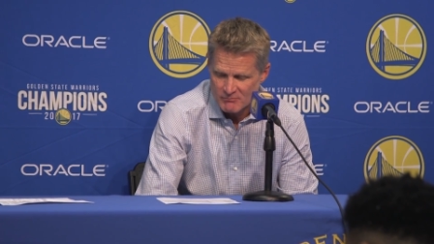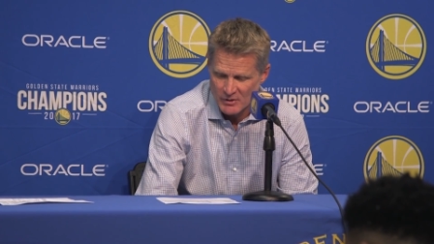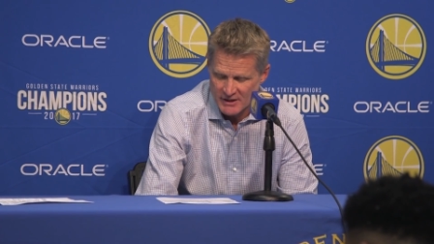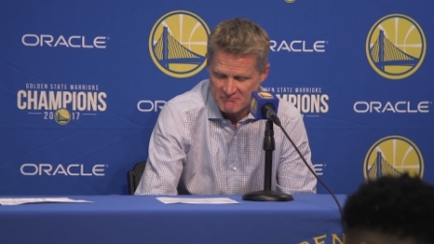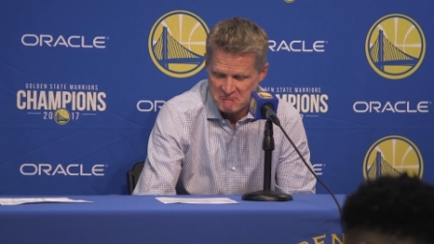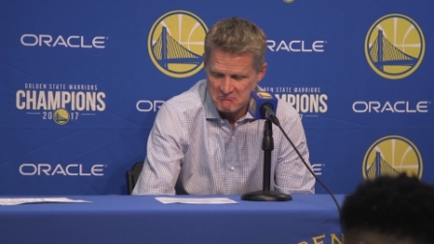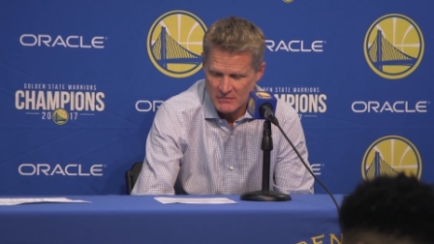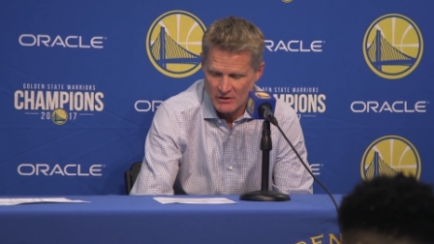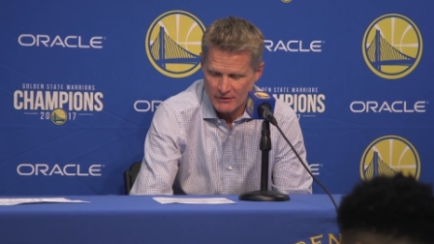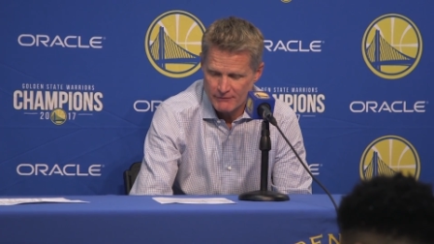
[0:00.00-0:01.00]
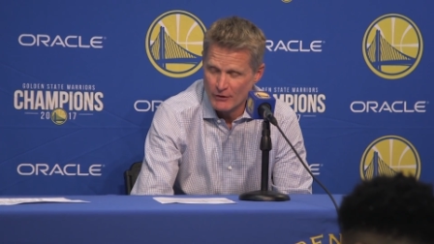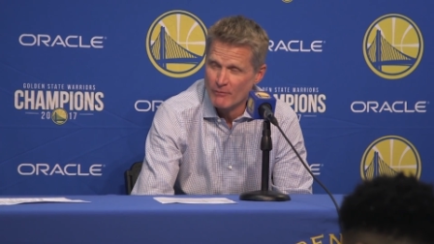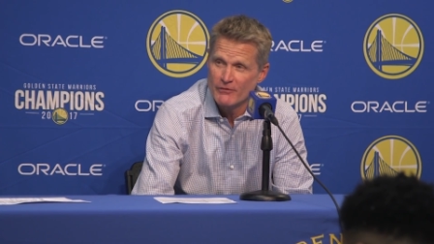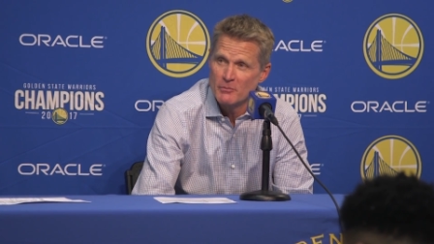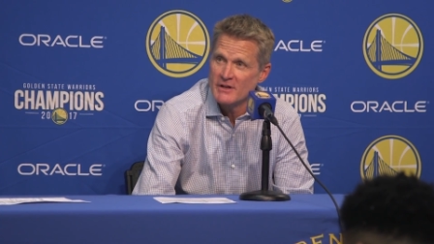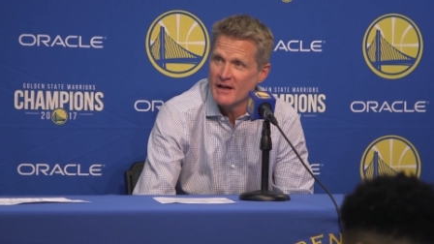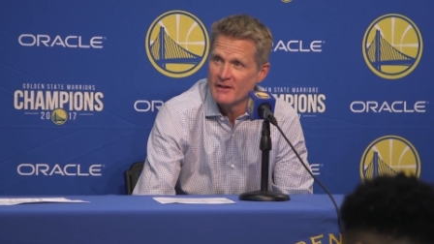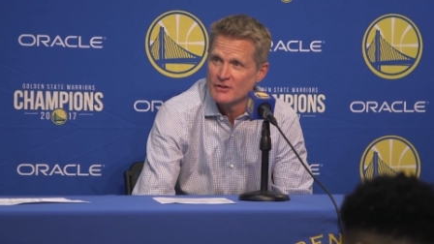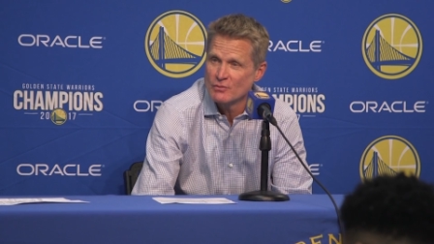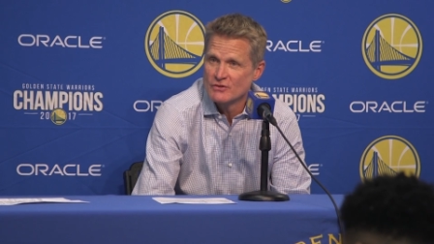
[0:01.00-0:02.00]
but you know, the film from
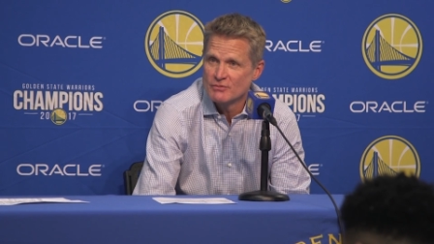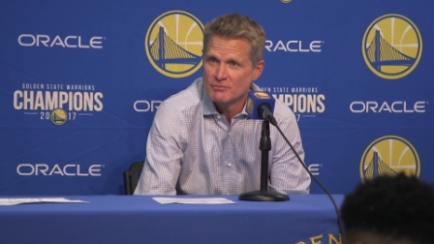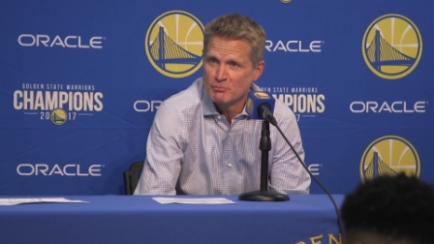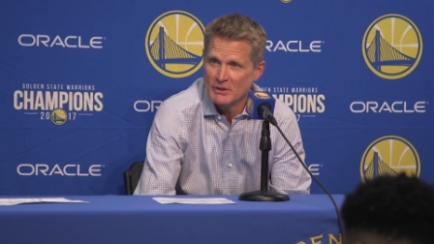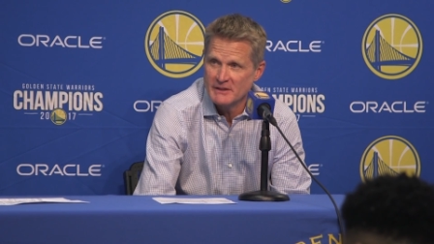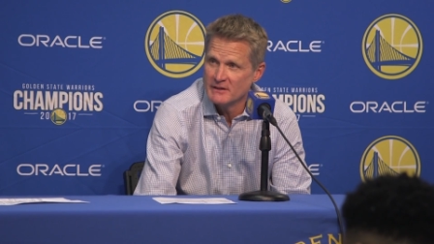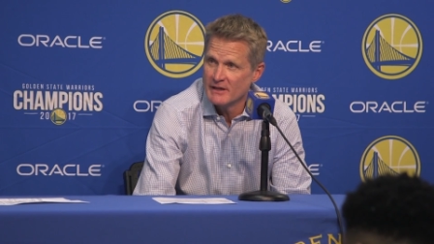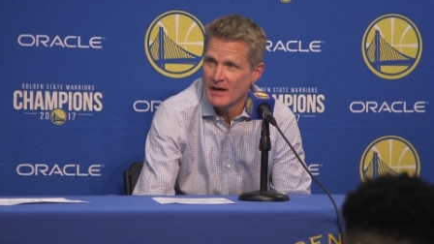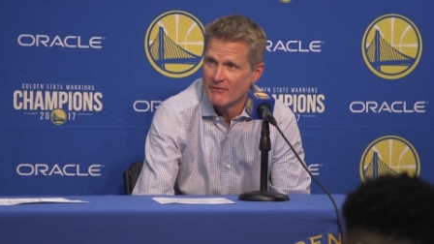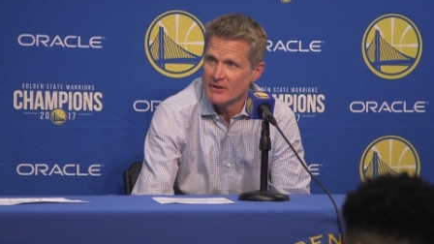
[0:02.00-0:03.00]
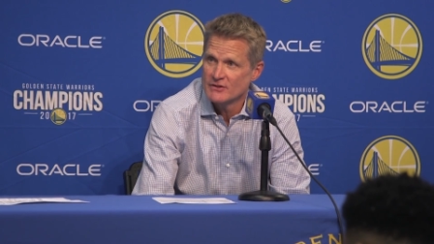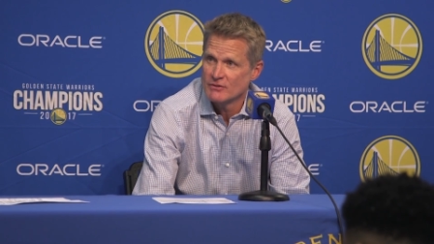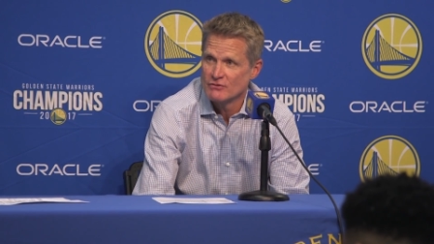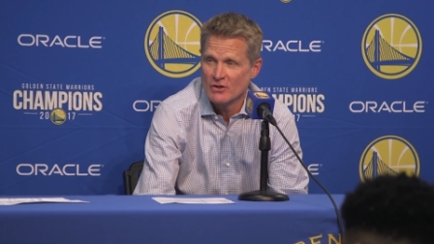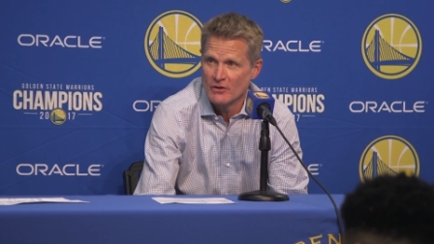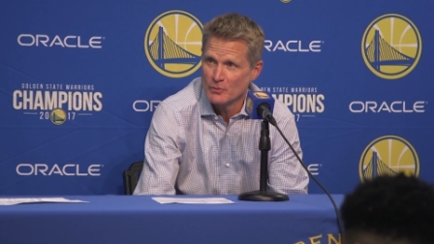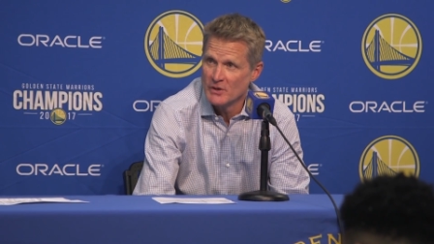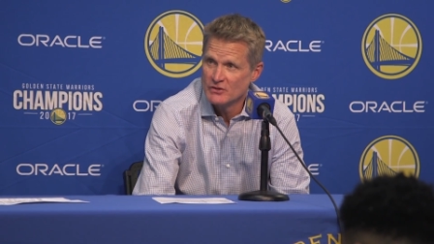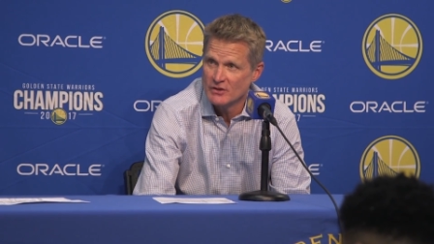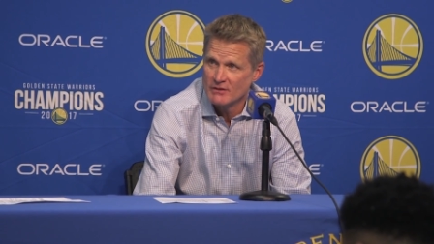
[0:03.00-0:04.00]
Dallas was blatantly obvious. It was all the
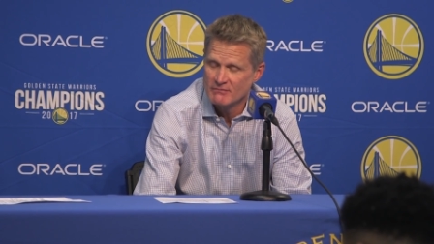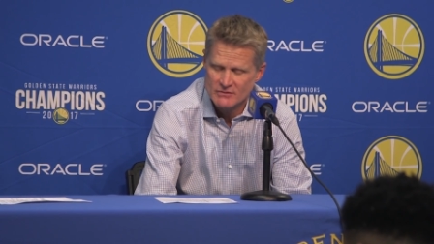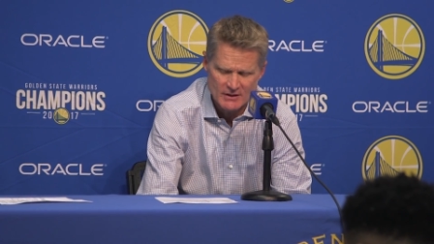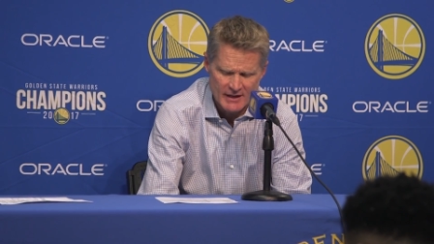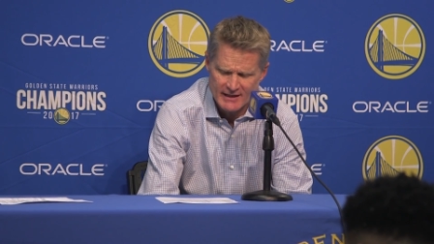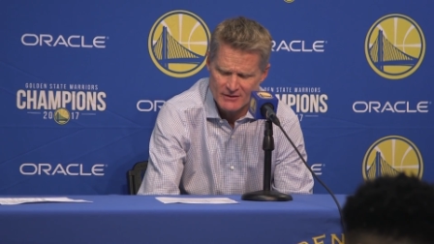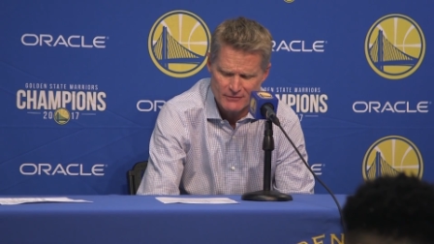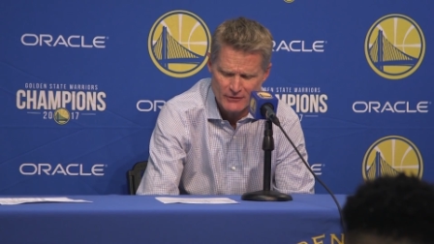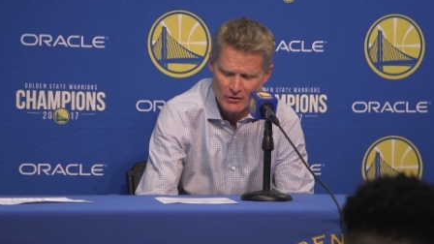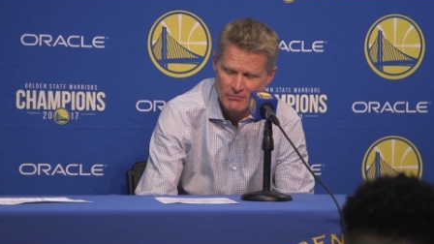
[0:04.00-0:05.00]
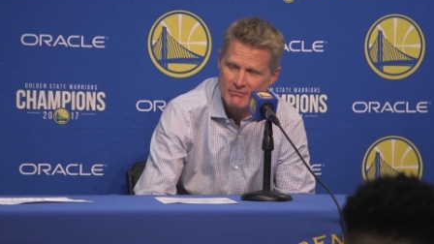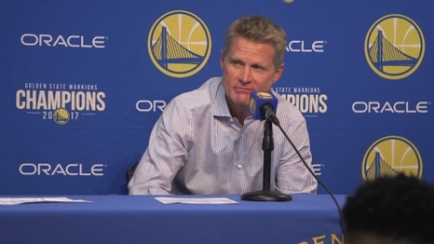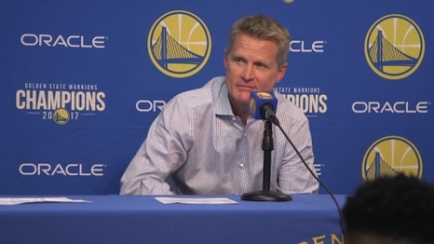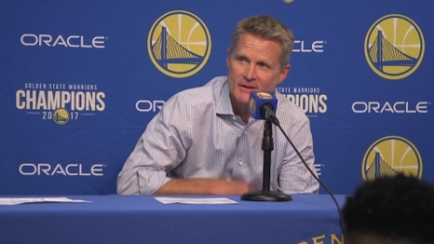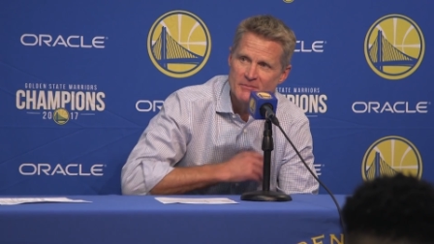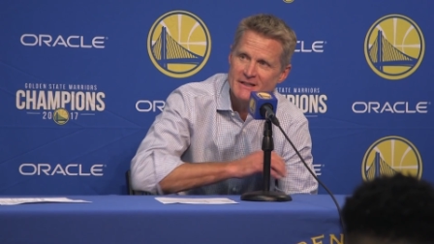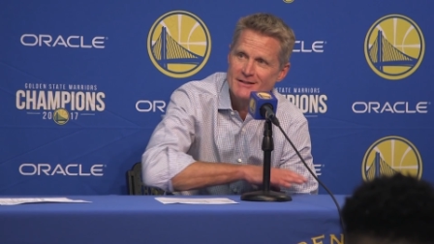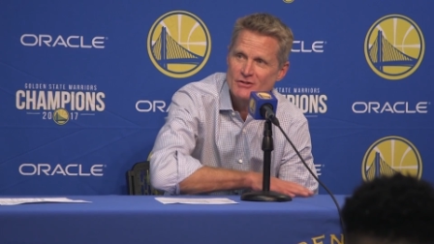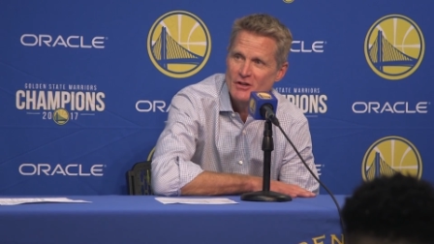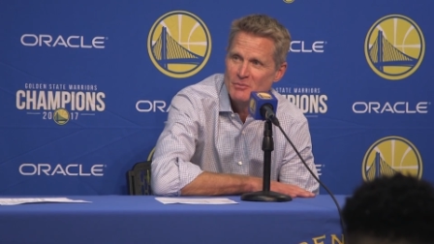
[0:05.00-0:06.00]
reaching. Tonight, the film, I mean,
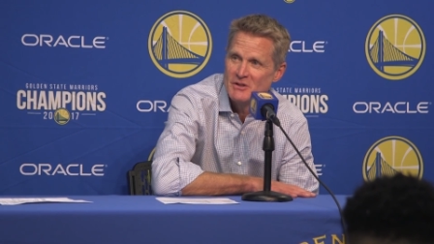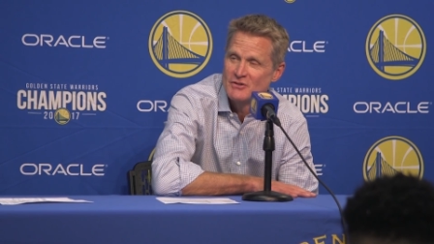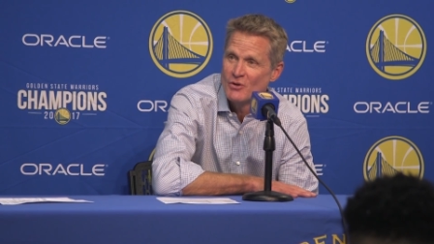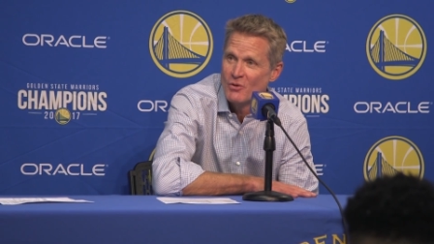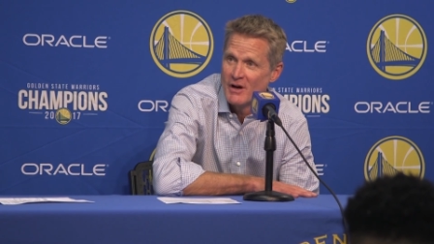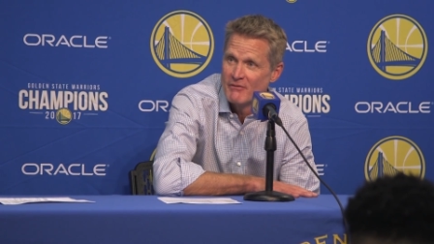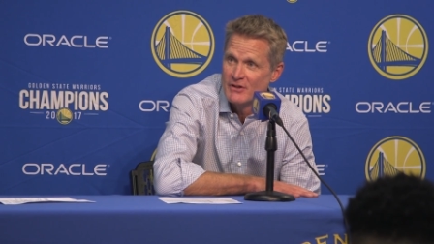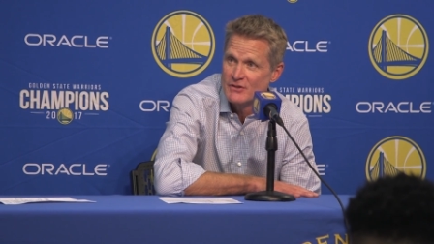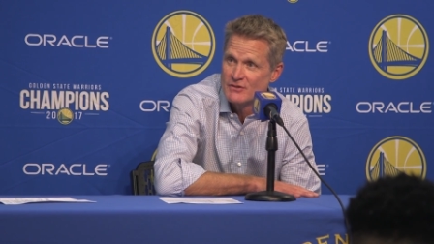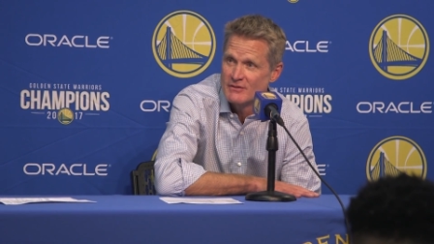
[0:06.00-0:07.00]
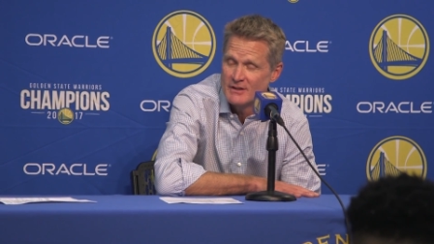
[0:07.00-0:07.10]
it's going to be so obvious.